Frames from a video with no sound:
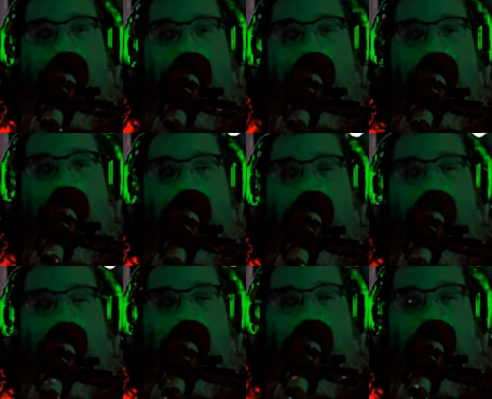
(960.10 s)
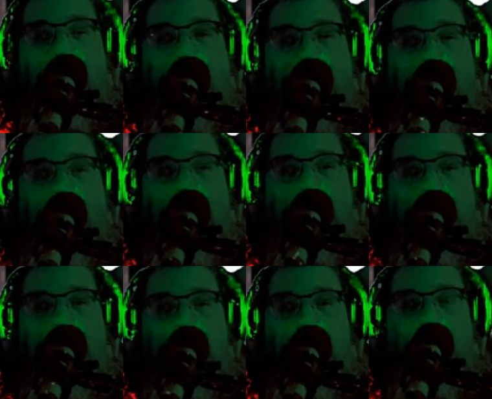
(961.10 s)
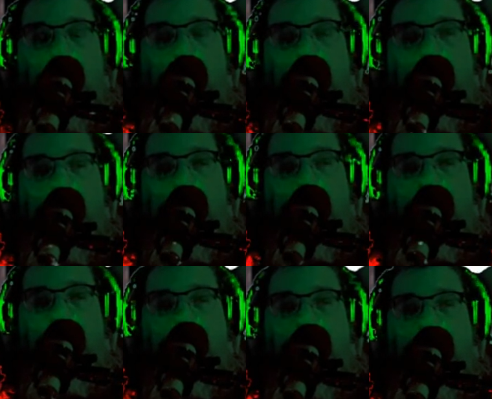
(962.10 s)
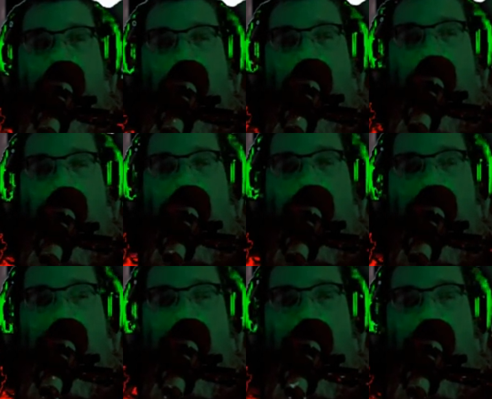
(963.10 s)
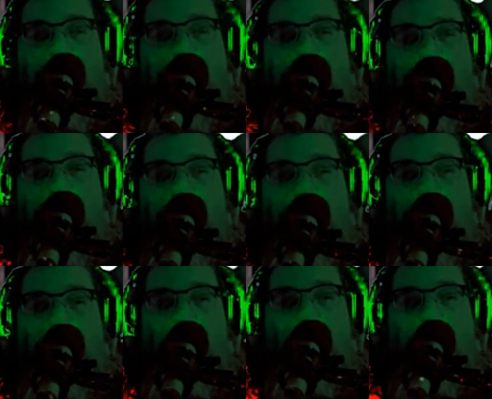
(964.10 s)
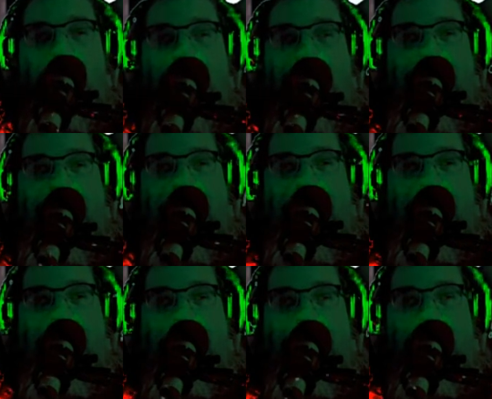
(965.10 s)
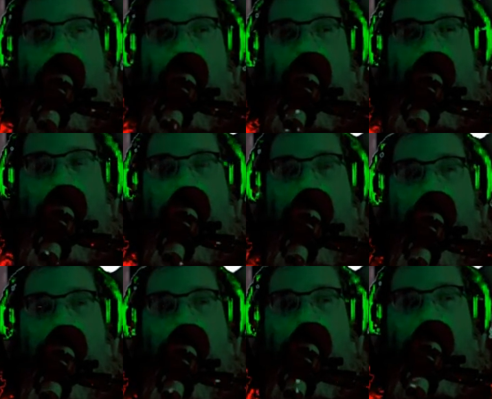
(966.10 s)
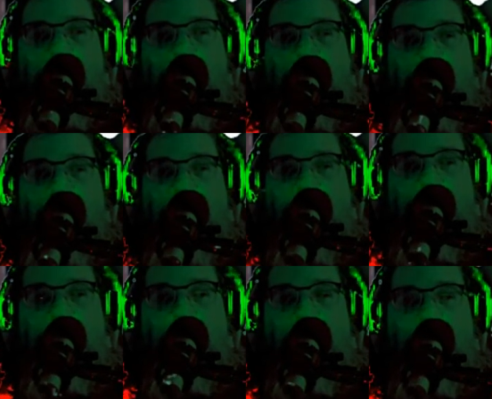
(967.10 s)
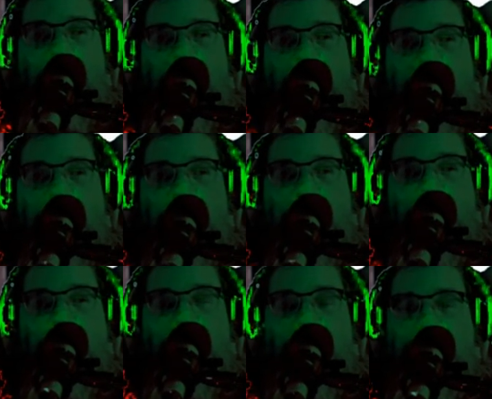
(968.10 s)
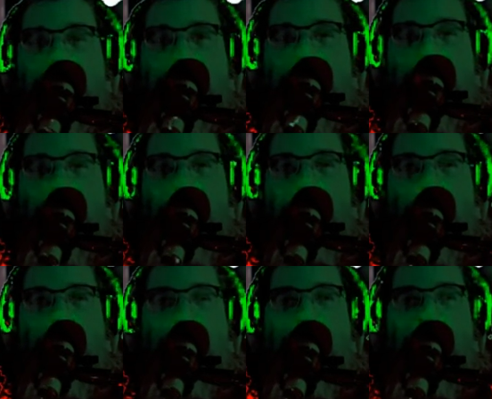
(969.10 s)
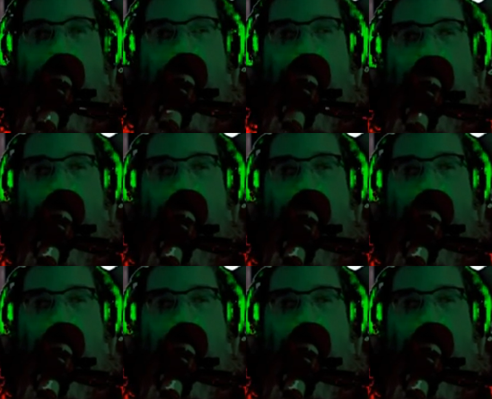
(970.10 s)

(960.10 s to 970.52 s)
to ask you some questions. First of all, do you work at a glue factory? I just want to know, because the starting point here,